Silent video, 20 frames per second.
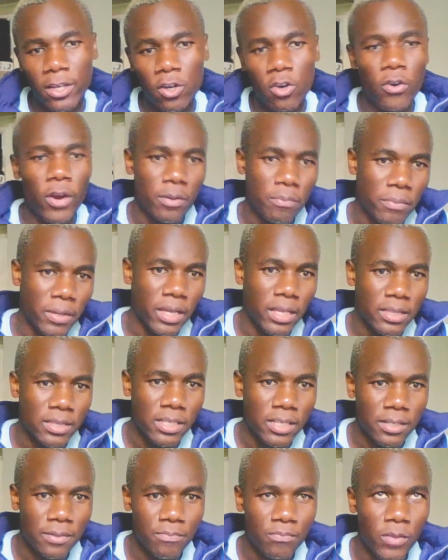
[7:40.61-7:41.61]
correct me in
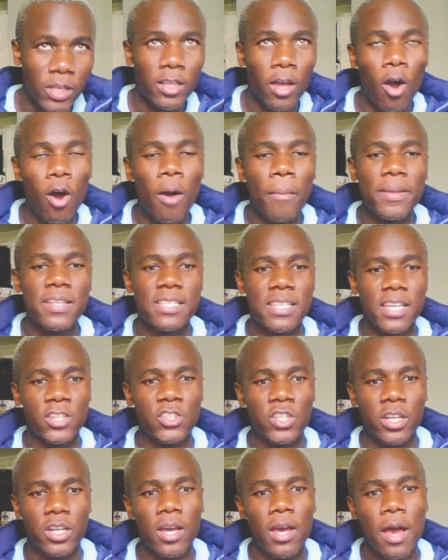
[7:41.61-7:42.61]
the comment
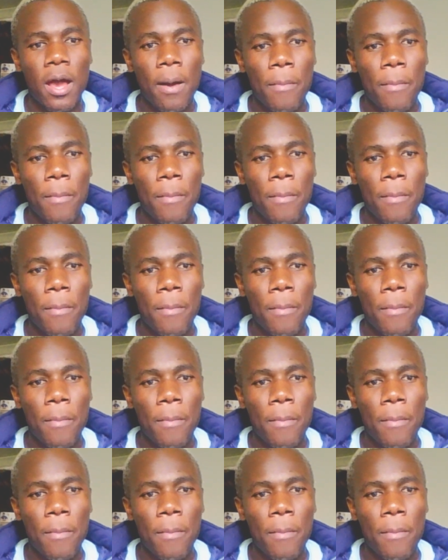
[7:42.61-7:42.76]
section.